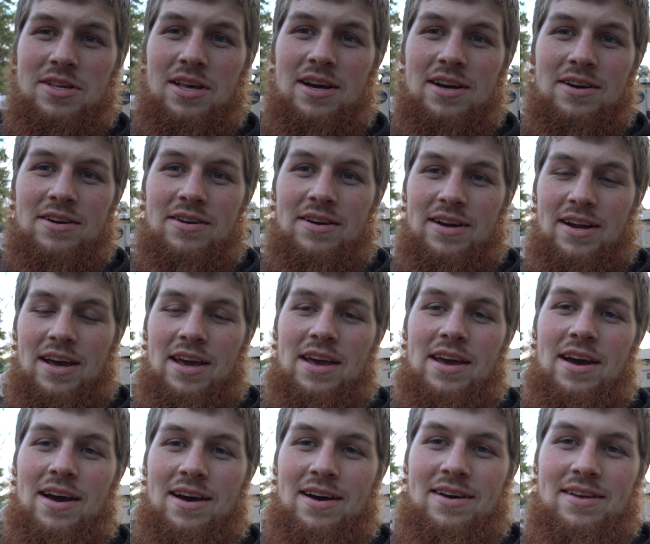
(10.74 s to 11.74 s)
longer than
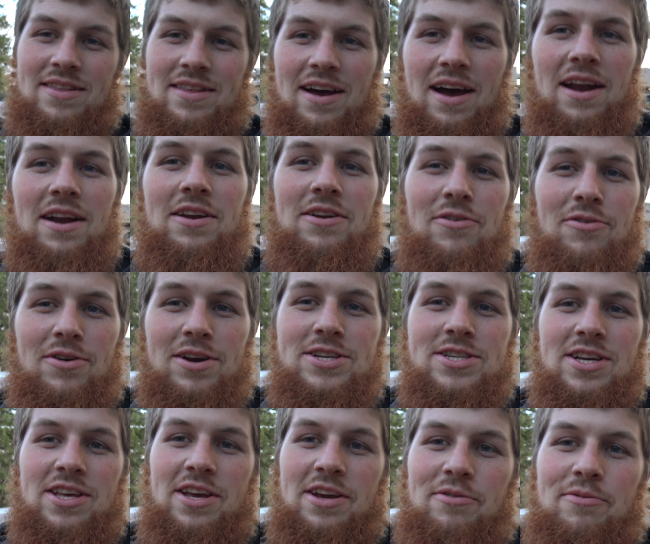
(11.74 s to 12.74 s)
I thought it originally